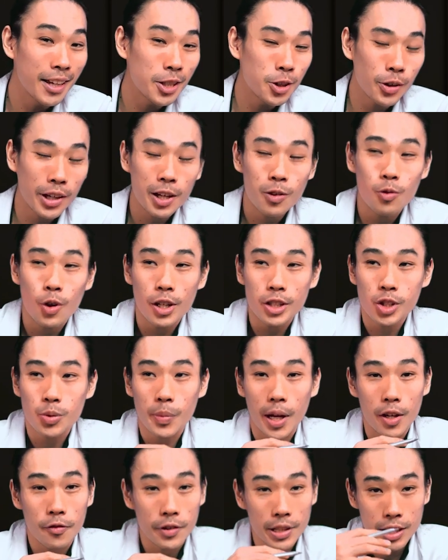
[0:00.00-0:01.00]
You can watch
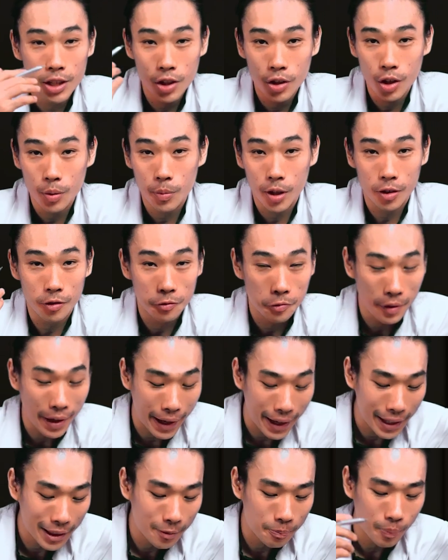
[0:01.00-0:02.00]
my video about
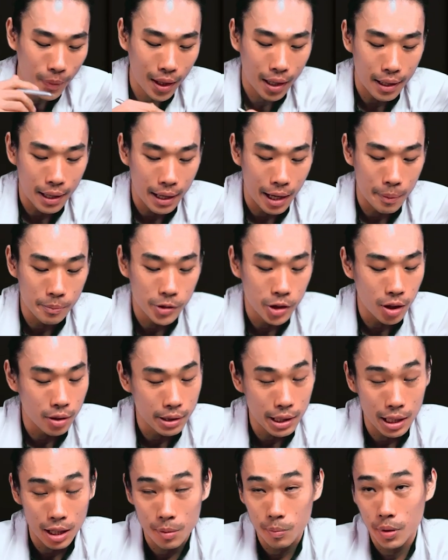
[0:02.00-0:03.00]
fat. I'm
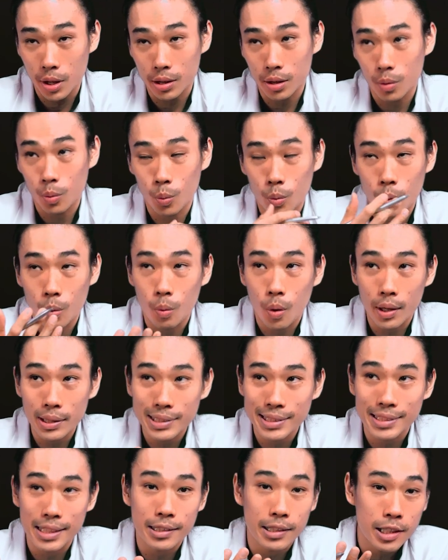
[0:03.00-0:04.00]
talking about
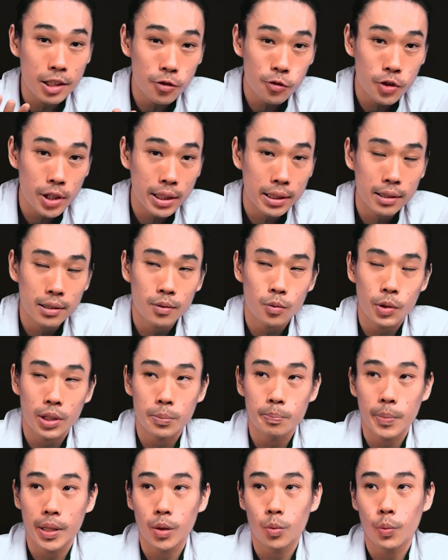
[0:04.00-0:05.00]
what's the difference
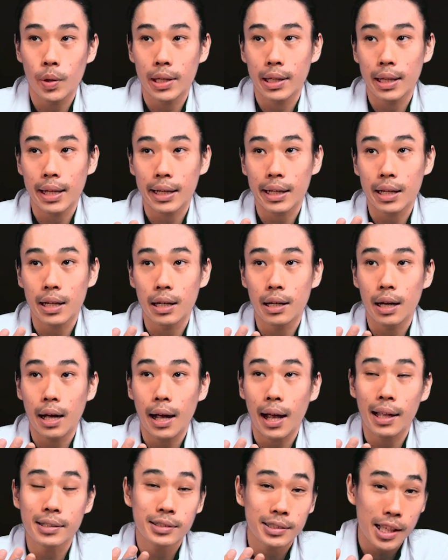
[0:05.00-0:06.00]
between
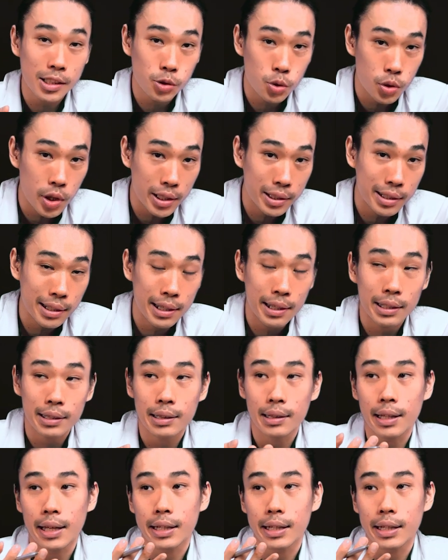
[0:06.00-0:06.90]
unsaturated,